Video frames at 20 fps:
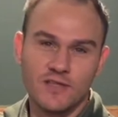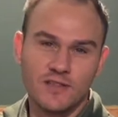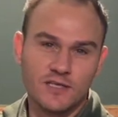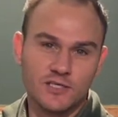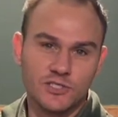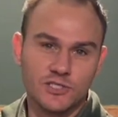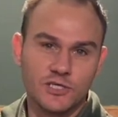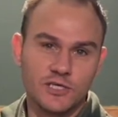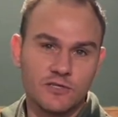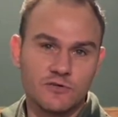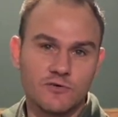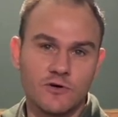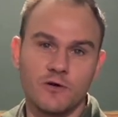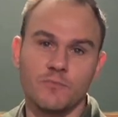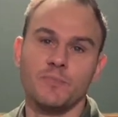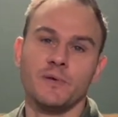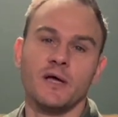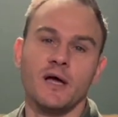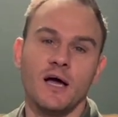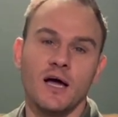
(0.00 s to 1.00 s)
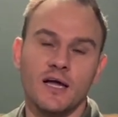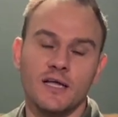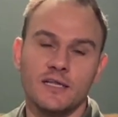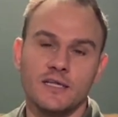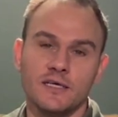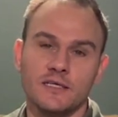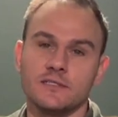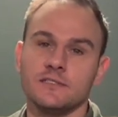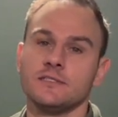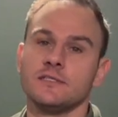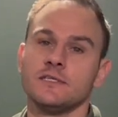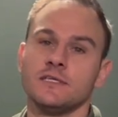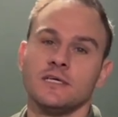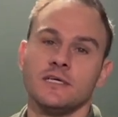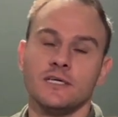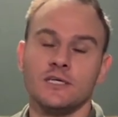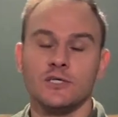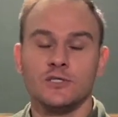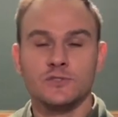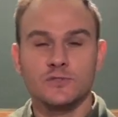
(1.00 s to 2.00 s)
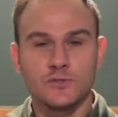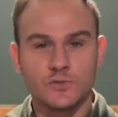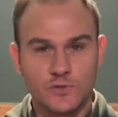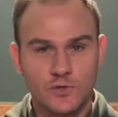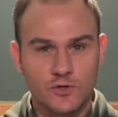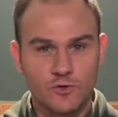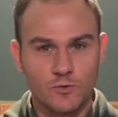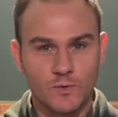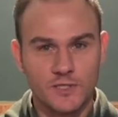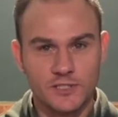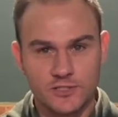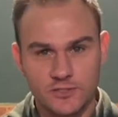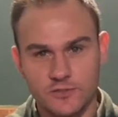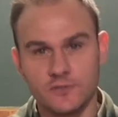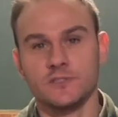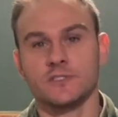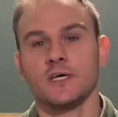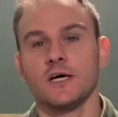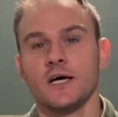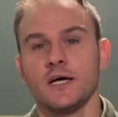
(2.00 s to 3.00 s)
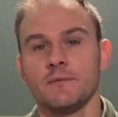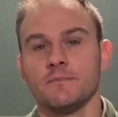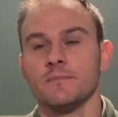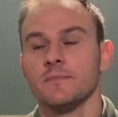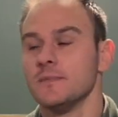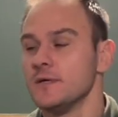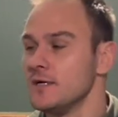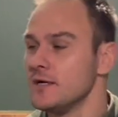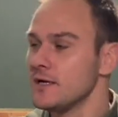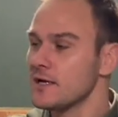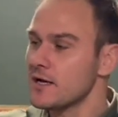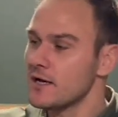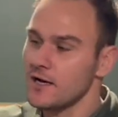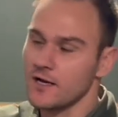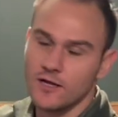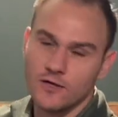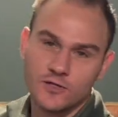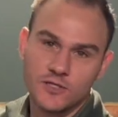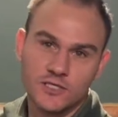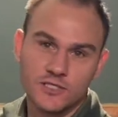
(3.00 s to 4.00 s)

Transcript: the sheetrock behind it, do not waste your time. Cut out the